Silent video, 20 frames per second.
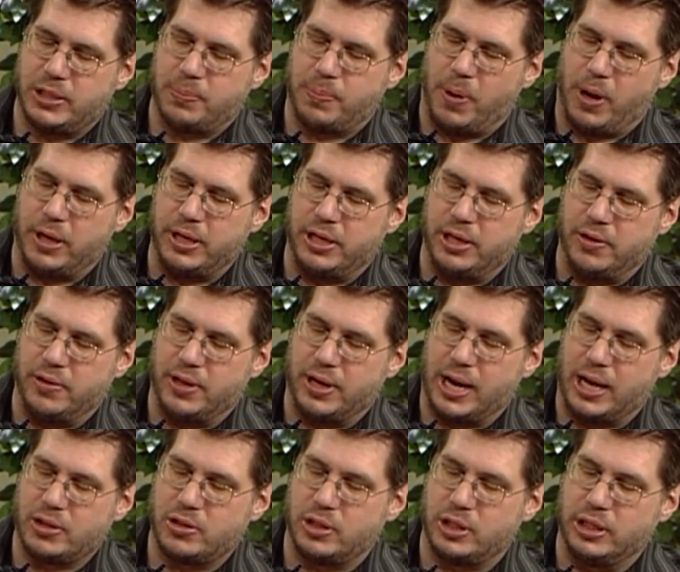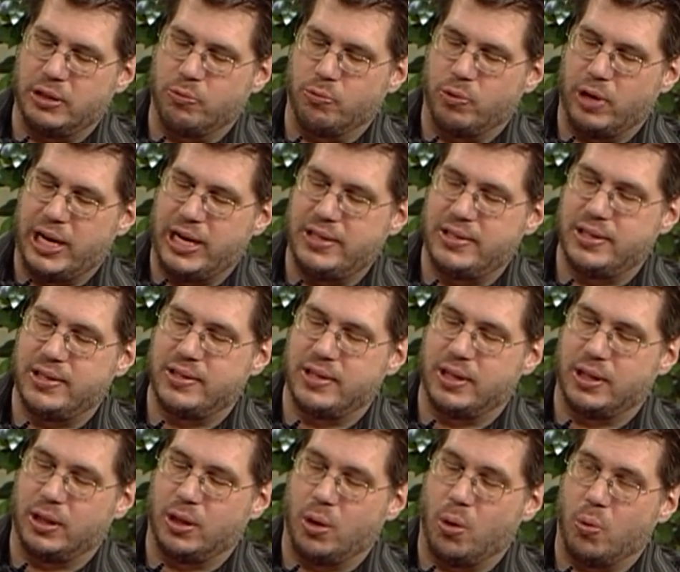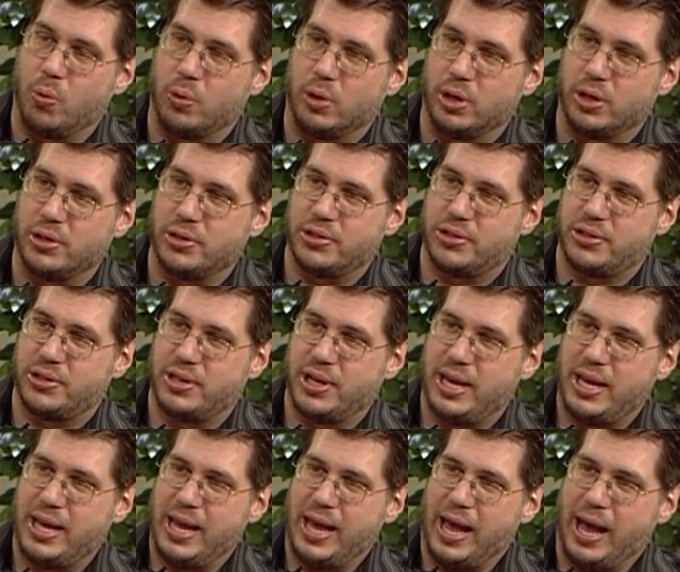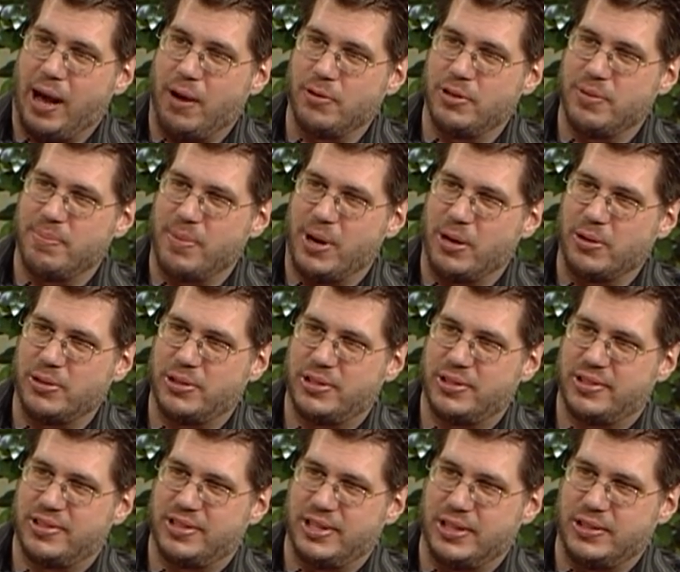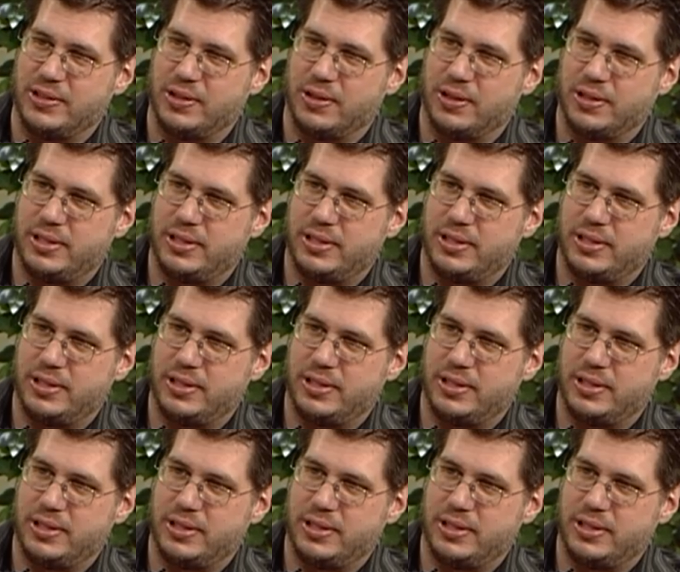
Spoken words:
spot here that actually raises and lowers how the mouse sits on the